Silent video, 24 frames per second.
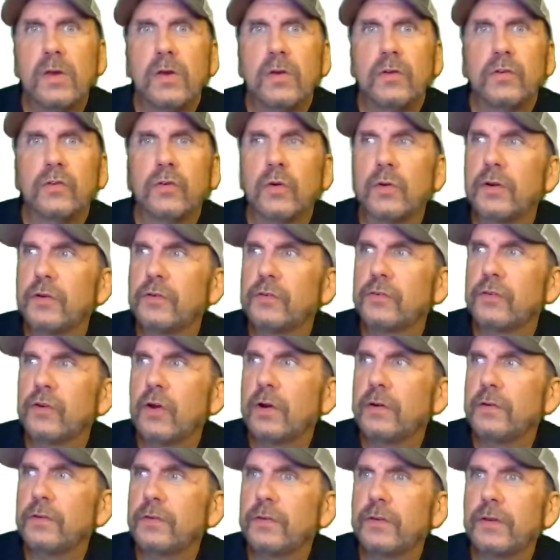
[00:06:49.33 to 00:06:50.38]
So to
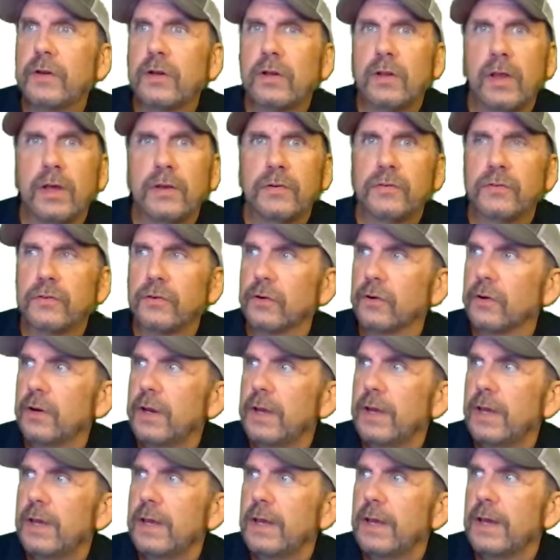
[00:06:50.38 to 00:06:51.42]
start the cluster,
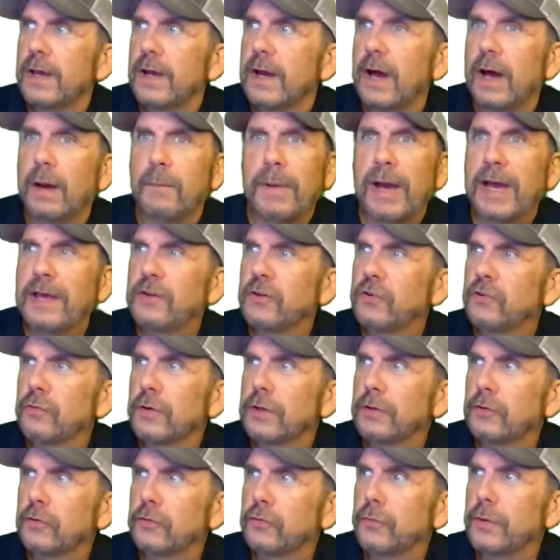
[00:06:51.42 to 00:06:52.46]
um, I had to
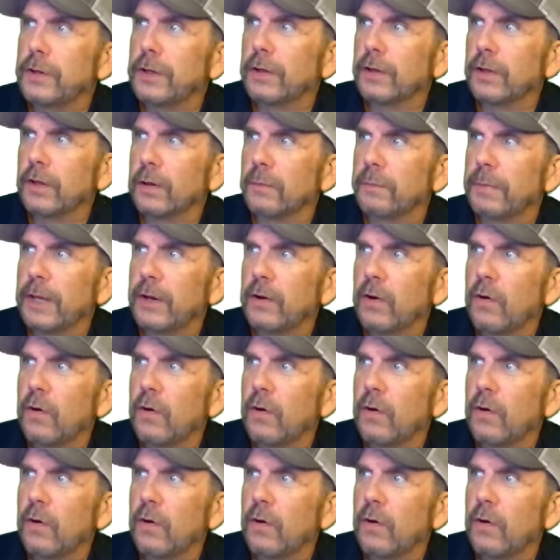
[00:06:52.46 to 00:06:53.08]
shrink the screen a little bit.